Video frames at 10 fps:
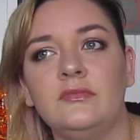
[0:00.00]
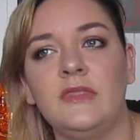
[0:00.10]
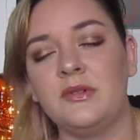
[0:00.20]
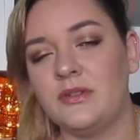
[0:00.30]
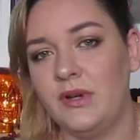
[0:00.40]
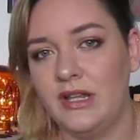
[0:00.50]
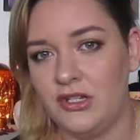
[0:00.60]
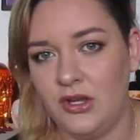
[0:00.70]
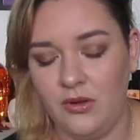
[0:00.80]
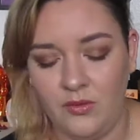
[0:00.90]
There was a running
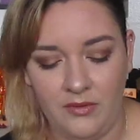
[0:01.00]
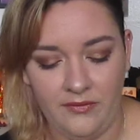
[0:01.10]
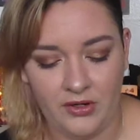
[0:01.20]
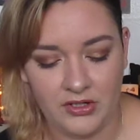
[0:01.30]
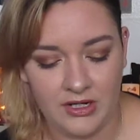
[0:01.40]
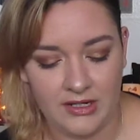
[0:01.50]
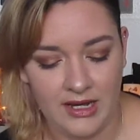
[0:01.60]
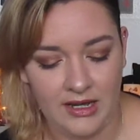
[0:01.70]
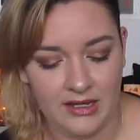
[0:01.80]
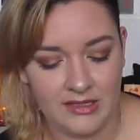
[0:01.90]
joke when we first started
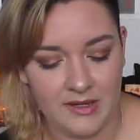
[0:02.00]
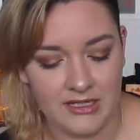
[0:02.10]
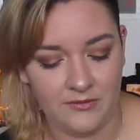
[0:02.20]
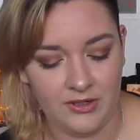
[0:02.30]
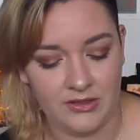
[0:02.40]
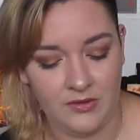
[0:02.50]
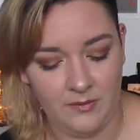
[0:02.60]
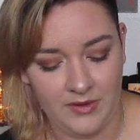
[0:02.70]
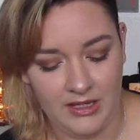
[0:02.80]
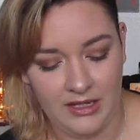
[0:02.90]
dating. His best friend told
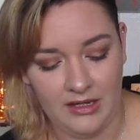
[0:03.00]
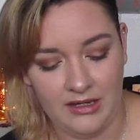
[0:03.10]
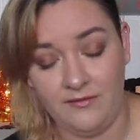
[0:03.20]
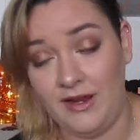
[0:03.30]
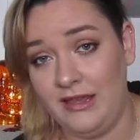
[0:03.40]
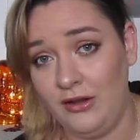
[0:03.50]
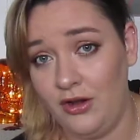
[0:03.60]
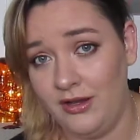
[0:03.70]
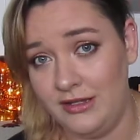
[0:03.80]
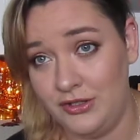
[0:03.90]
him that he had finally
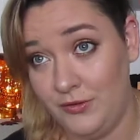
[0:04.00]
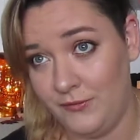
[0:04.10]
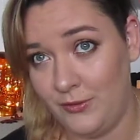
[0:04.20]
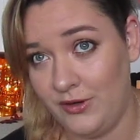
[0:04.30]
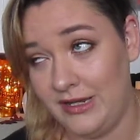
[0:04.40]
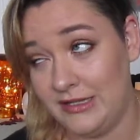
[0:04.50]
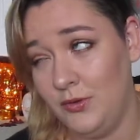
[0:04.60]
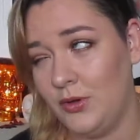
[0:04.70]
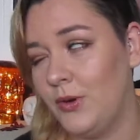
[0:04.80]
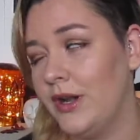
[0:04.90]
caught his
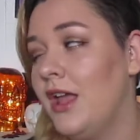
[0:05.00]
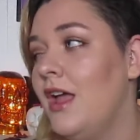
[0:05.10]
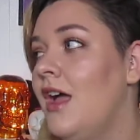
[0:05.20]
unicorn.